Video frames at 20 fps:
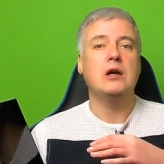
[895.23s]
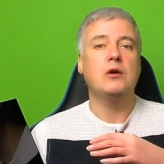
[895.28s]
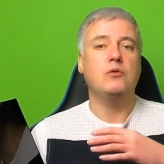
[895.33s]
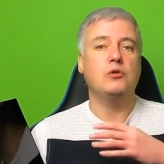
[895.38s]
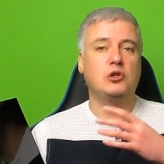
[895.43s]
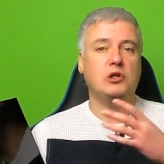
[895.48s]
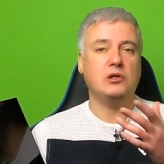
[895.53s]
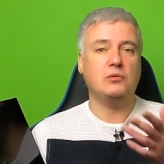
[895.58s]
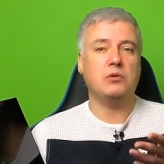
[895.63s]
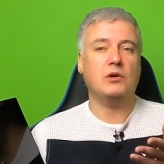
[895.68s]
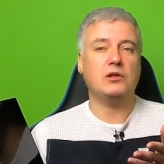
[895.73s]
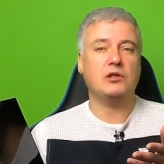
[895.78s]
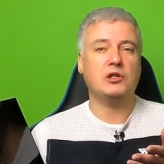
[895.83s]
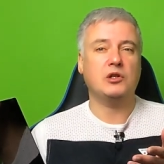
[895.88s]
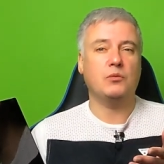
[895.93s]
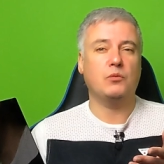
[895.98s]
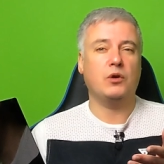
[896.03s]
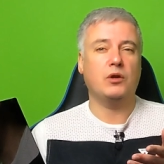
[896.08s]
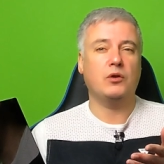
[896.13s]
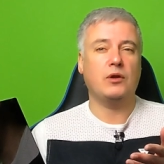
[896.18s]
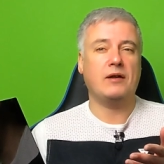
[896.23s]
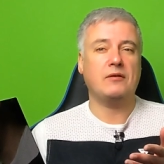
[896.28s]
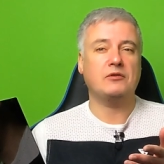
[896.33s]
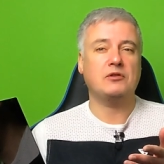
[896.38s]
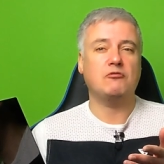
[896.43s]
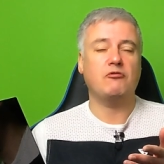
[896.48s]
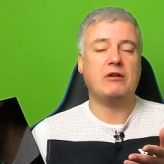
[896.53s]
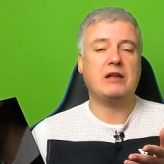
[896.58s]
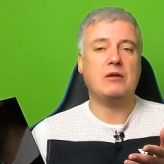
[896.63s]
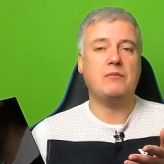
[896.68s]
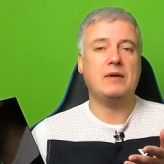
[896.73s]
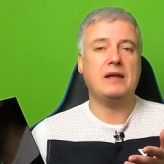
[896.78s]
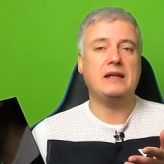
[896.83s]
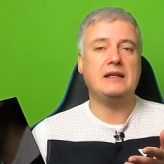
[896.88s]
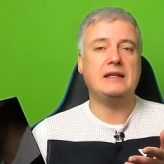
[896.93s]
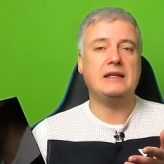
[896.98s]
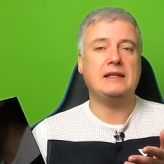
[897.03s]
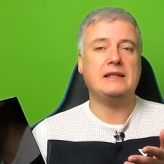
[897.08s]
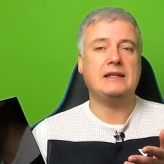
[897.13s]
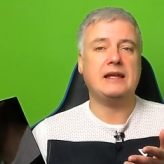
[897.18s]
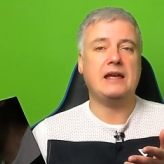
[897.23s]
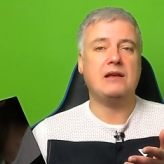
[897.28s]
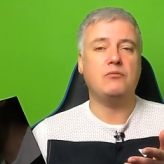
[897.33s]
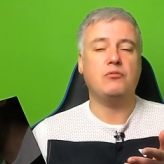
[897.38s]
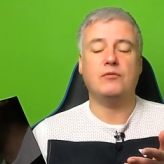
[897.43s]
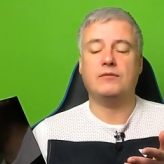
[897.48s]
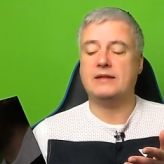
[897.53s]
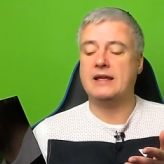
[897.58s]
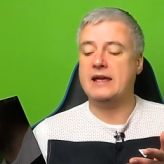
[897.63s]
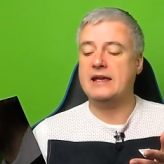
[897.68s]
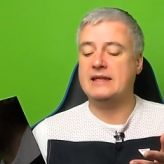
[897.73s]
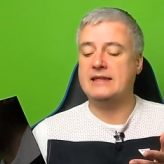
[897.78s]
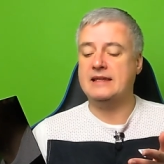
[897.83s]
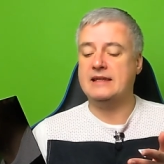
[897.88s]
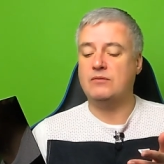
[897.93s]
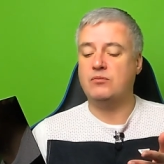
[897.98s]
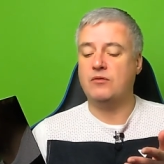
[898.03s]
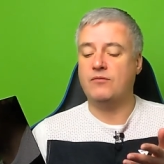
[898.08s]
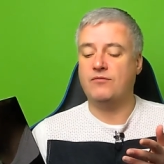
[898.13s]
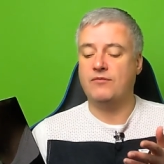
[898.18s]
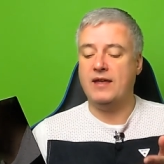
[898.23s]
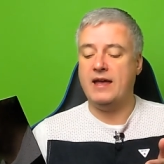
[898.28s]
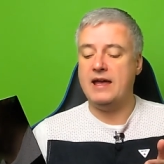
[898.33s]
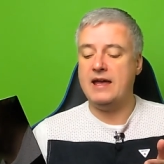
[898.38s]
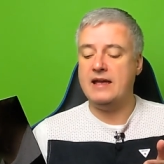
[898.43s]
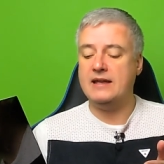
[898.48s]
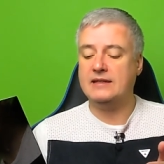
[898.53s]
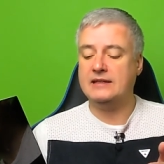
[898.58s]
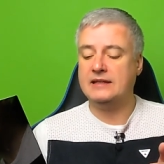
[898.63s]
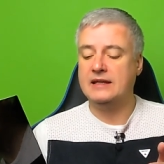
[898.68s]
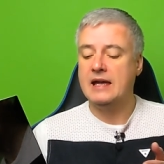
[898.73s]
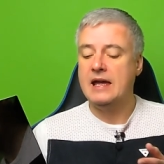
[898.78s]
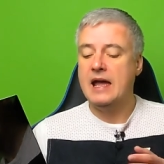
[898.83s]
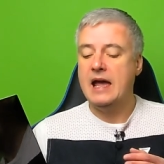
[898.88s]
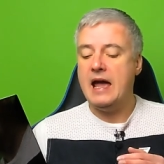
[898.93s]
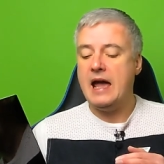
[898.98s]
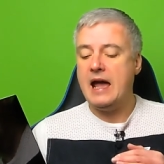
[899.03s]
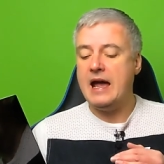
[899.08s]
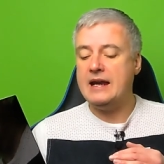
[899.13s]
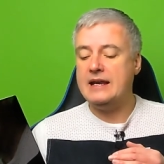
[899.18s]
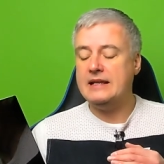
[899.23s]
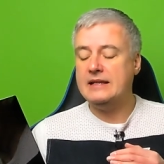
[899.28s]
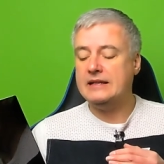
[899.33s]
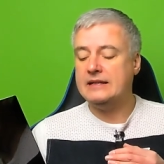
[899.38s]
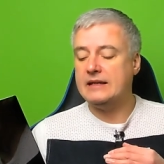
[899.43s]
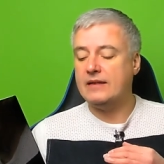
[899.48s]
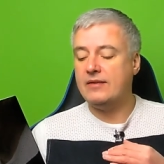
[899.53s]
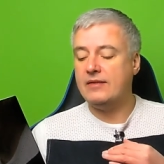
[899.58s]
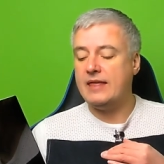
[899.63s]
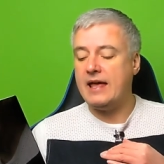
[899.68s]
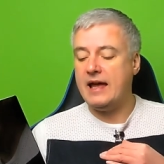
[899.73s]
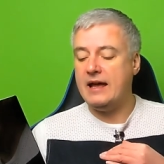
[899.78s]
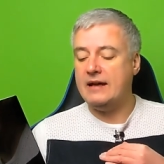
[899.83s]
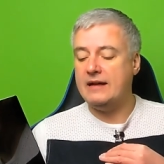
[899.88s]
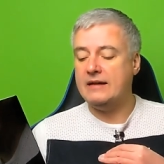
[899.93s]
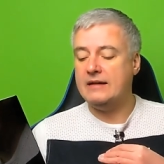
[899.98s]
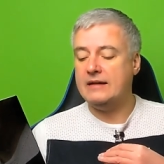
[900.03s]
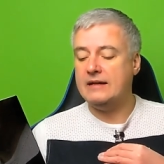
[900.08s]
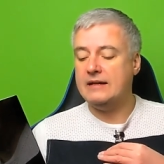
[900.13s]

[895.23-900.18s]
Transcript: which is what someone else recommended they, they did with theirs. And that,